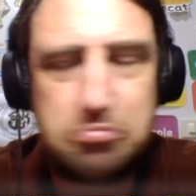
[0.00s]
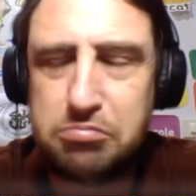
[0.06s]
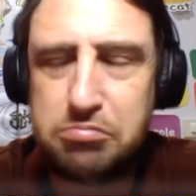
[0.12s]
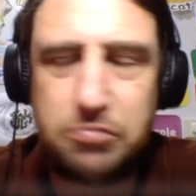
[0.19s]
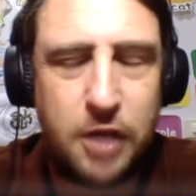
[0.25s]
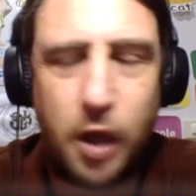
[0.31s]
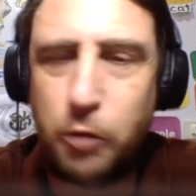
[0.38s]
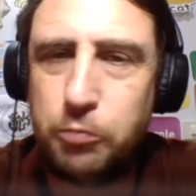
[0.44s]

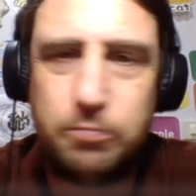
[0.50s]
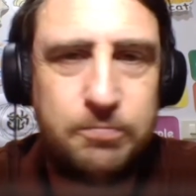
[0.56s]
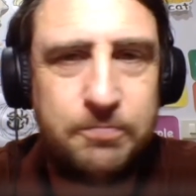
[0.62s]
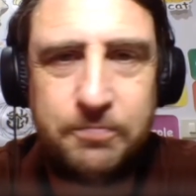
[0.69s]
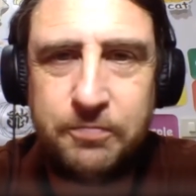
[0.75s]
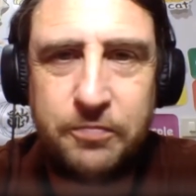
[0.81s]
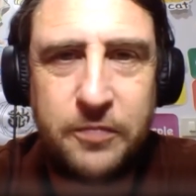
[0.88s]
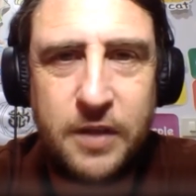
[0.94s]
No.
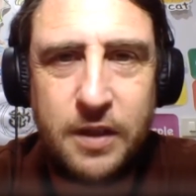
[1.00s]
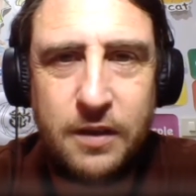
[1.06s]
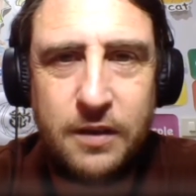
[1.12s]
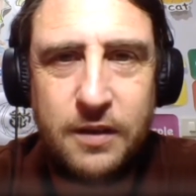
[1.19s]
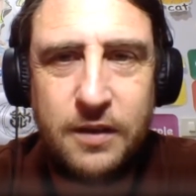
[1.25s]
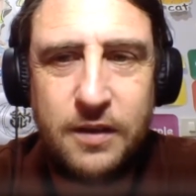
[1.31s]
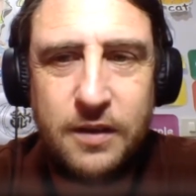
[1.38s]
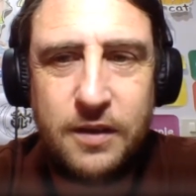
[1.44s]

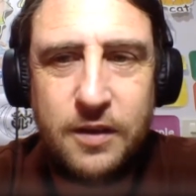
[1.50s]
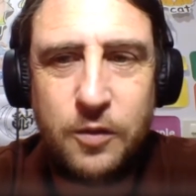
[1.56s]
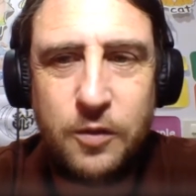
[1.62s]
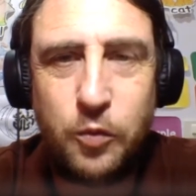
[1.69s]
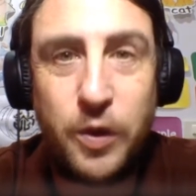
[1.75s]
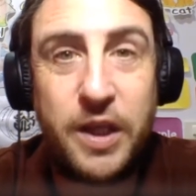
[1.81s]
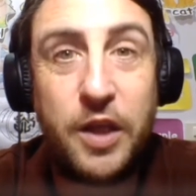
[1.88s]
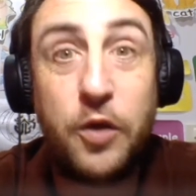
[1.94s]

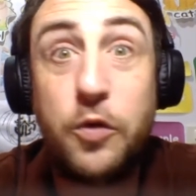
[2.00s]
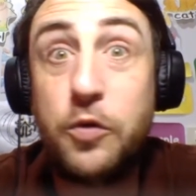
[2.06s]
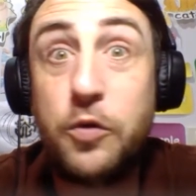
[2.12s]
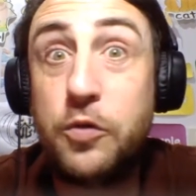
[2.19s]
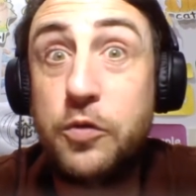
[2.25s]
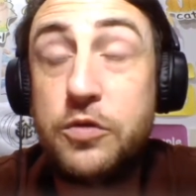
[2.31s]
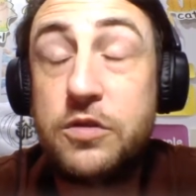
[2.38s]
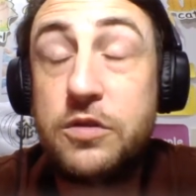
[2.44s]
We
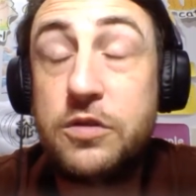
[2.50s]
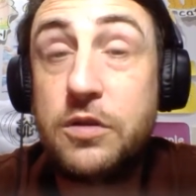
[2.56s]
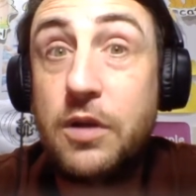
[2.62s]
use